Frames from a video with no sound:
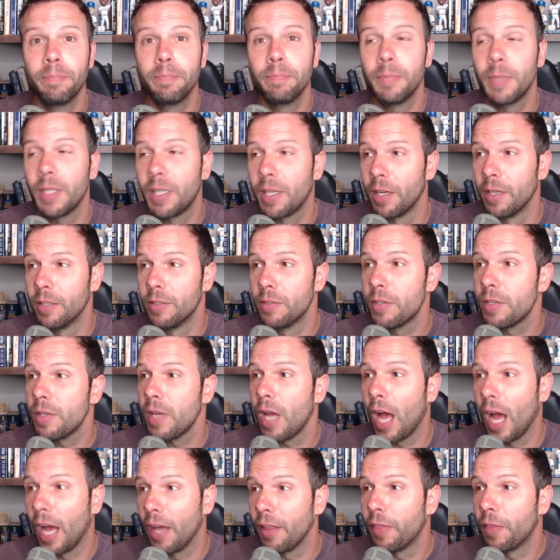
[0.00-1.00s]
because
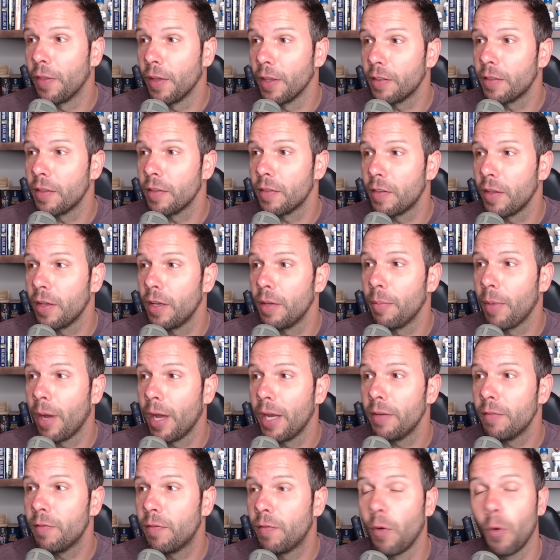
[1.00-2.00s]
I think that they
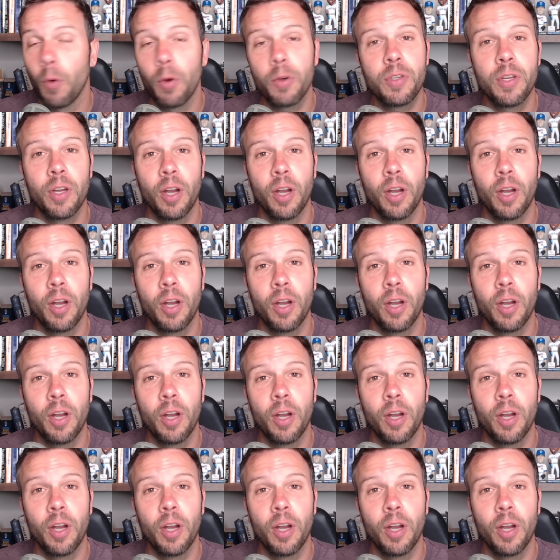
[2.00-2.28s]
might force